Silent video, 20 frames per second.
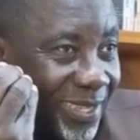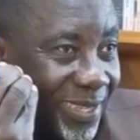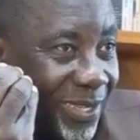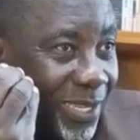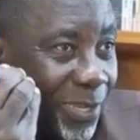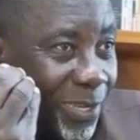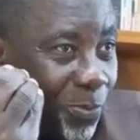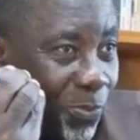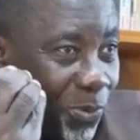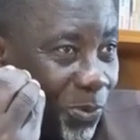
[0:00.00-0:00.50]

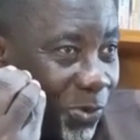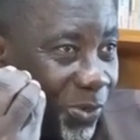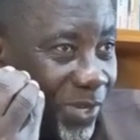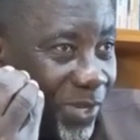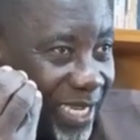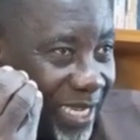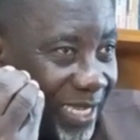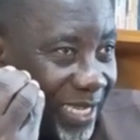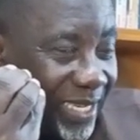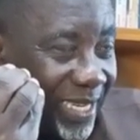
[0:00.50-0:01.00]
The
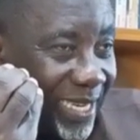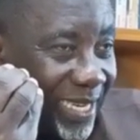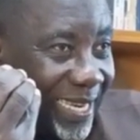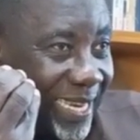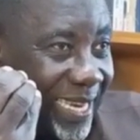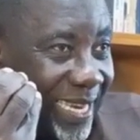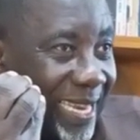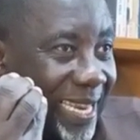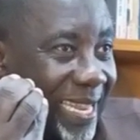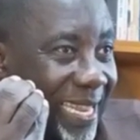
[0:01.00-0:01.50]
pruning,
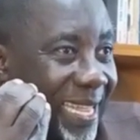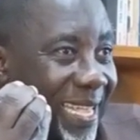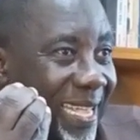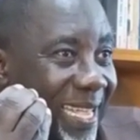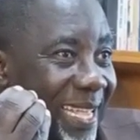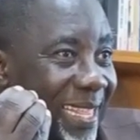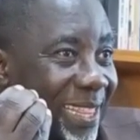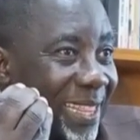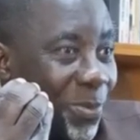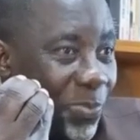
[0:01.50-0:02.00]

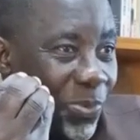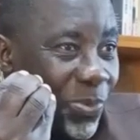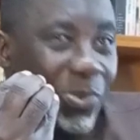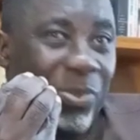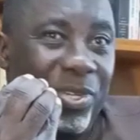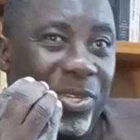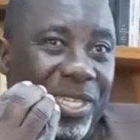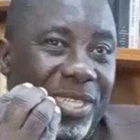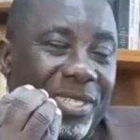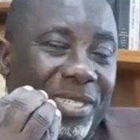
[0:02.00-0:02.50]
the
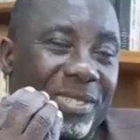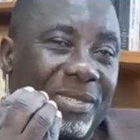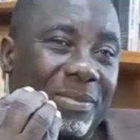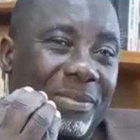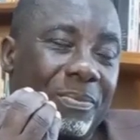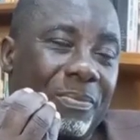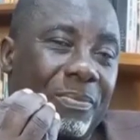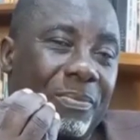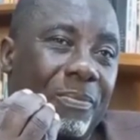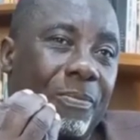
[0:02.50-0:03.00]
pruning.
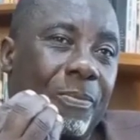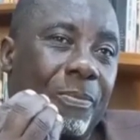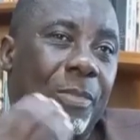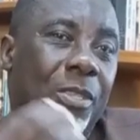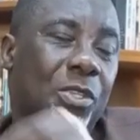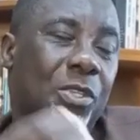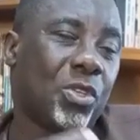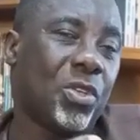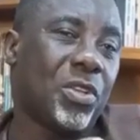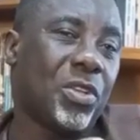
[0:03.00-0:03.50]

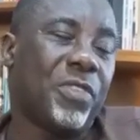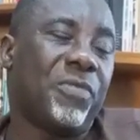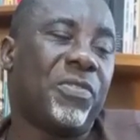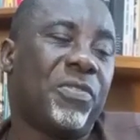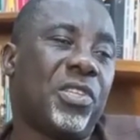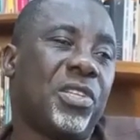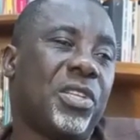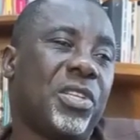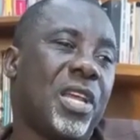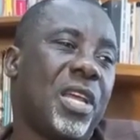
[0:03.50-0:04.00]
So the
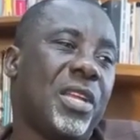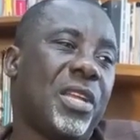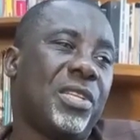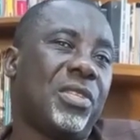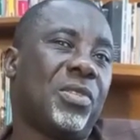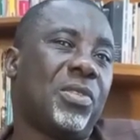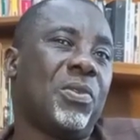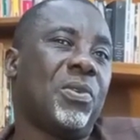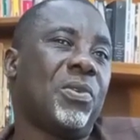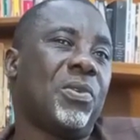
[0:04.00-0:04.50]
visionary
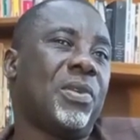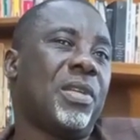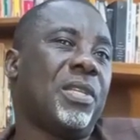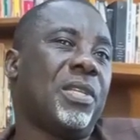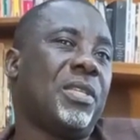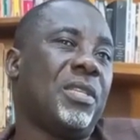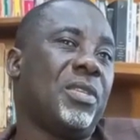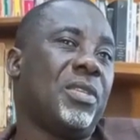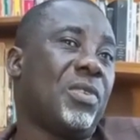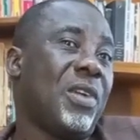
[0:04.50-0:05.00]
is not
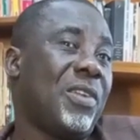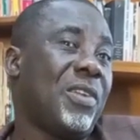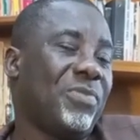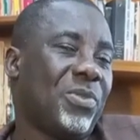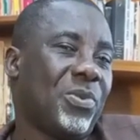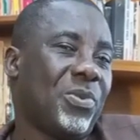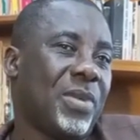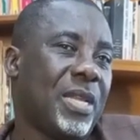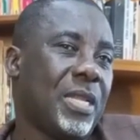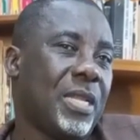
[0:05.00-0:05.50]
ready. You have
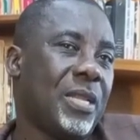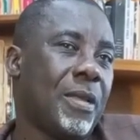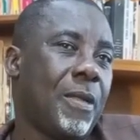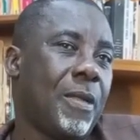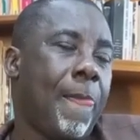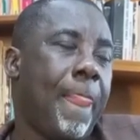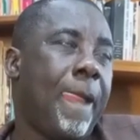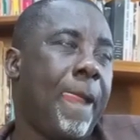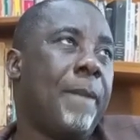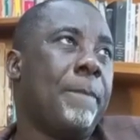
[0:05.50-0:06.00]
to wait.
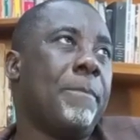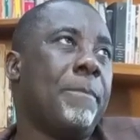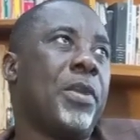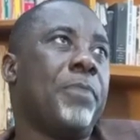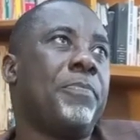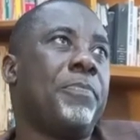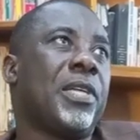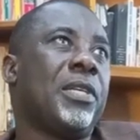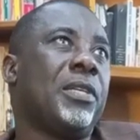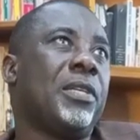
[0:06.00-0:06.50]

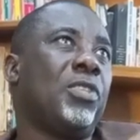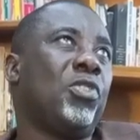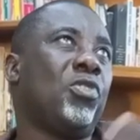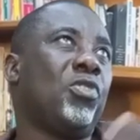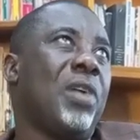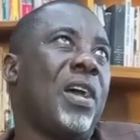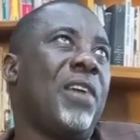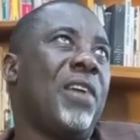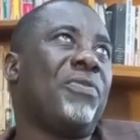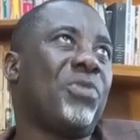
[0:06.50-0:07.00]
But because
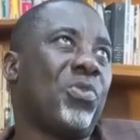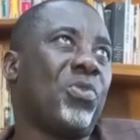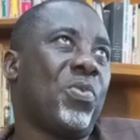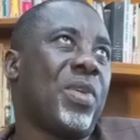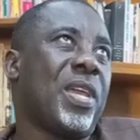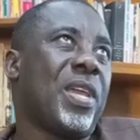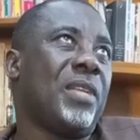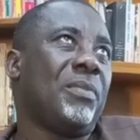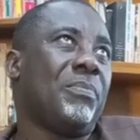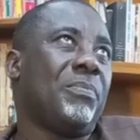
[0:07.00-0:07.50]
you have to
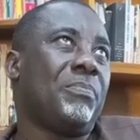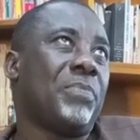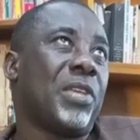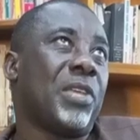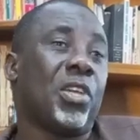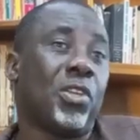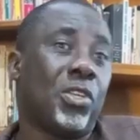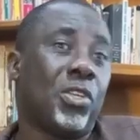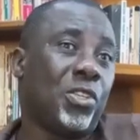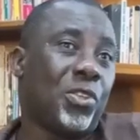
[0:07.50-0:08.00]
wait,
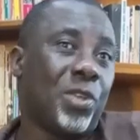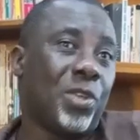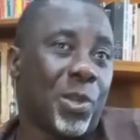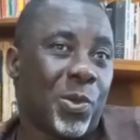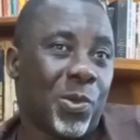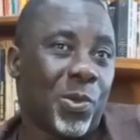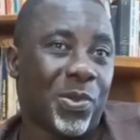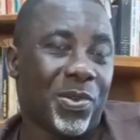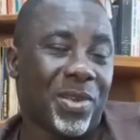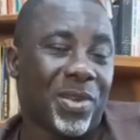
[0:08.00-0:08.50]
because you are
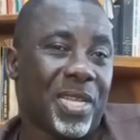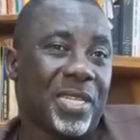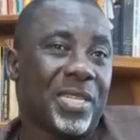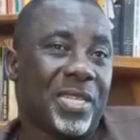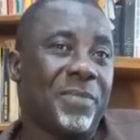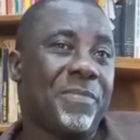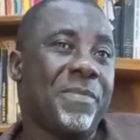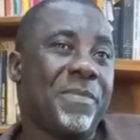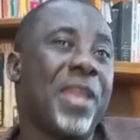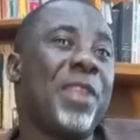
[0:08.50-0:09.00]
not
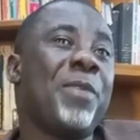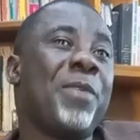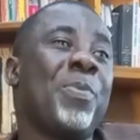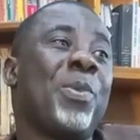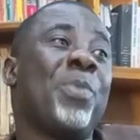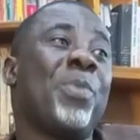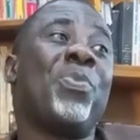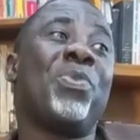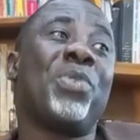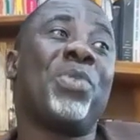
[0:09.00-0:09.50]
ready, many
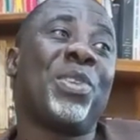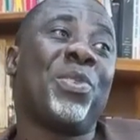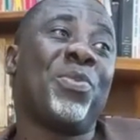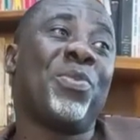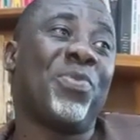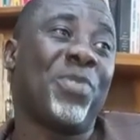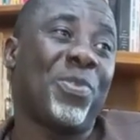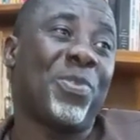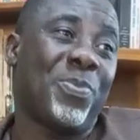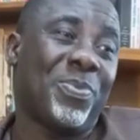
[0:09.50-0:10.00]
people
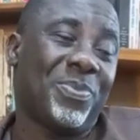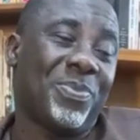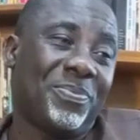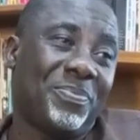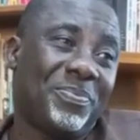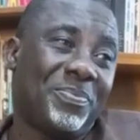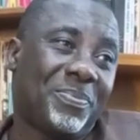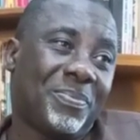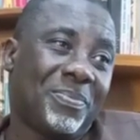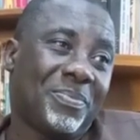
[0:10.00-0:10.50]
give up.
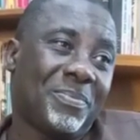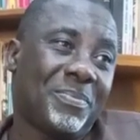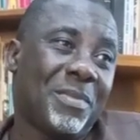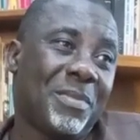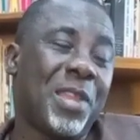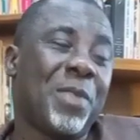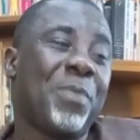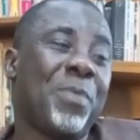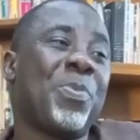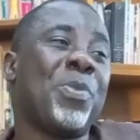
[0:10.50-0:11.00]

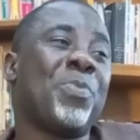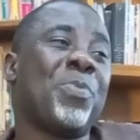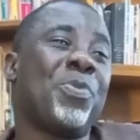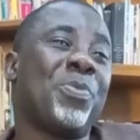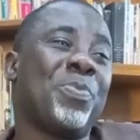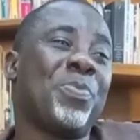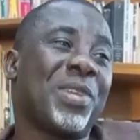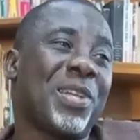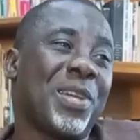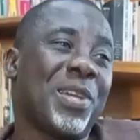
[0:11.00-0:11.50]
Many people
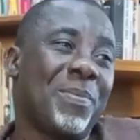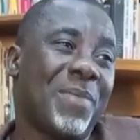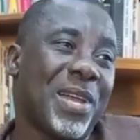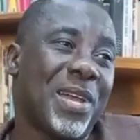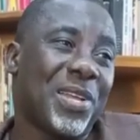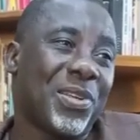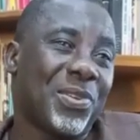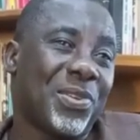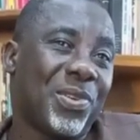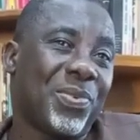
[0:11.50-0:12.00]
become
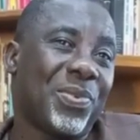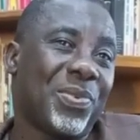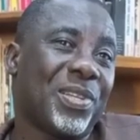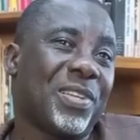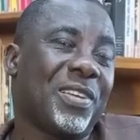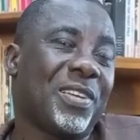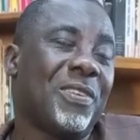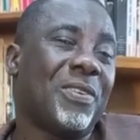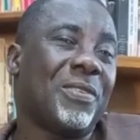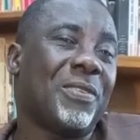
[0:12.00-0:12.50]
angry
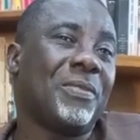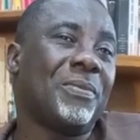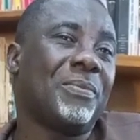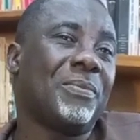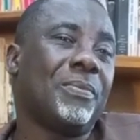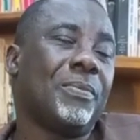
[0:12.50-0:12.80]
with God.